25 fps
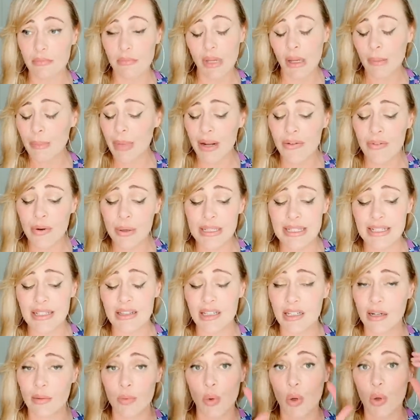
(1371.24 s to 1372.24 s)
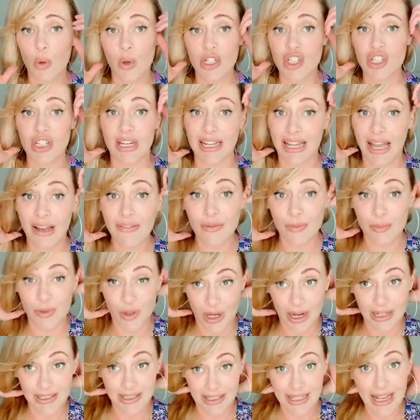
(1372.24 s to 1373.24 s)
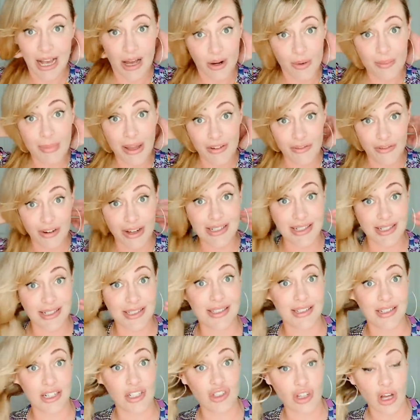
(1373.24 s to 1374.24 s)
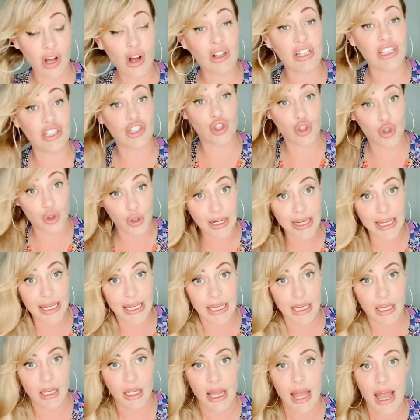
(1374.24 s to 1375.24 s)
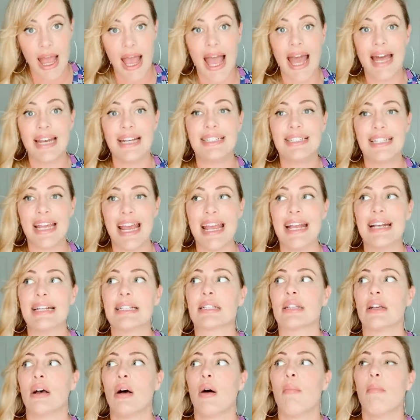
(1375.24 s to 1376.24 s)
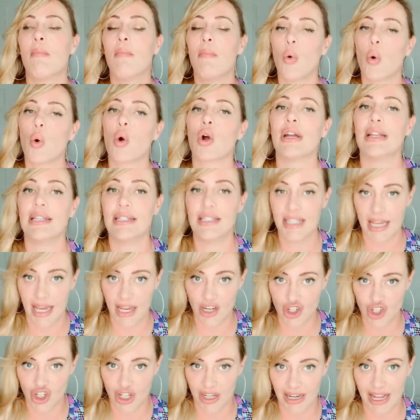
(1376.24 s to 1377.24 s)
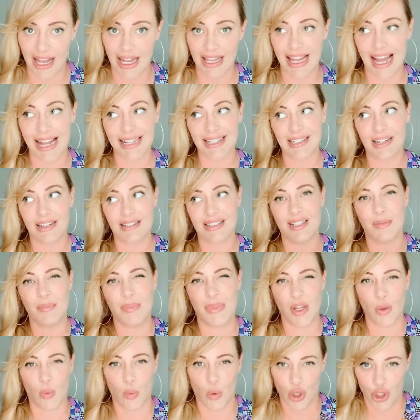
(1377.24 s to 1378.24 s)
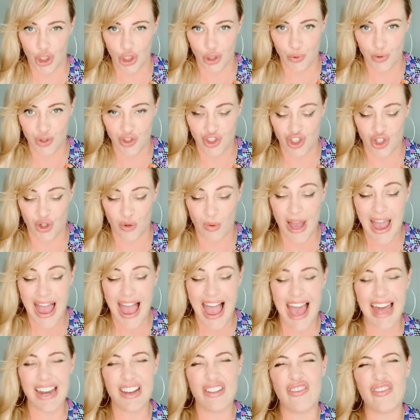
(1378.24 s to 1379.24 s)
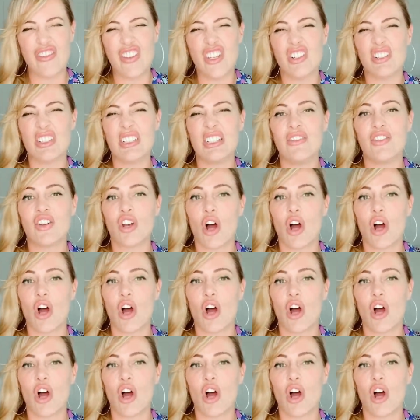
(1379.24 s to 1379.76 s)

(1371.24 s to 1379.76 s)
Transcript: but I've always said the number one question I get from you guys is how to make friends as an adult. It's tricky and it takes more intention and that's not something we're used to. And it feels even